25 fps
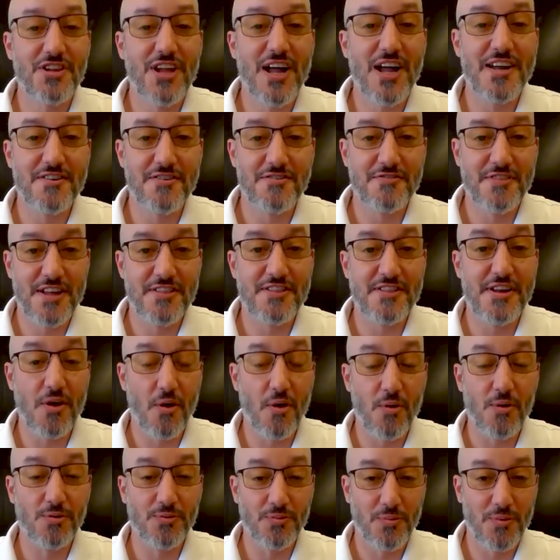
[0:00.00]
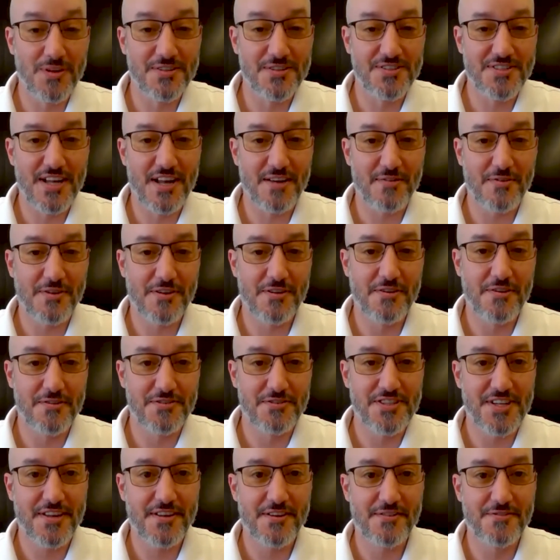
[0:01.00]
lighter than the old ones that
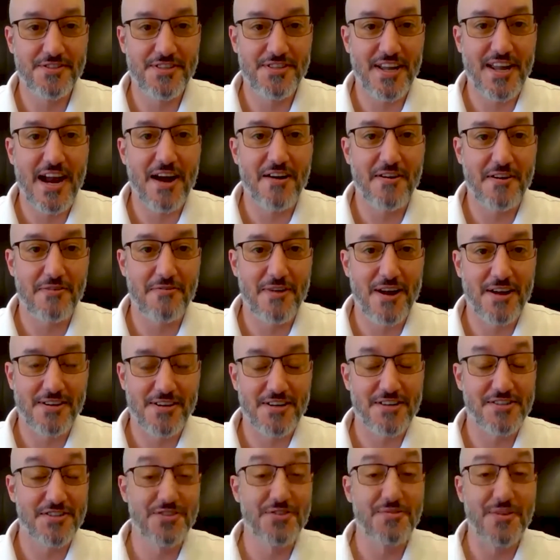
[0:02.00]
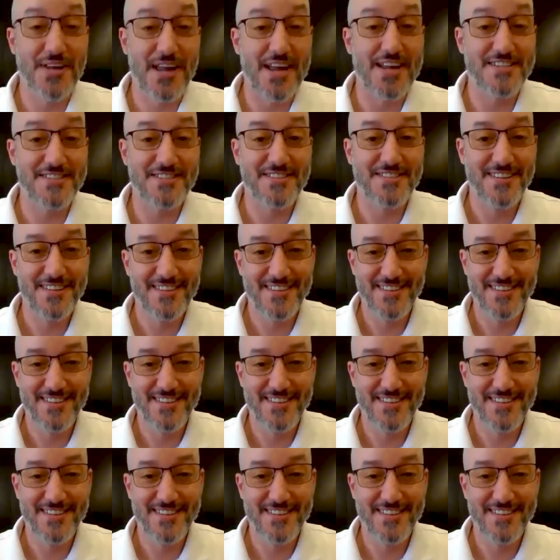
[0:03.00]
used to carry around in a suitcase.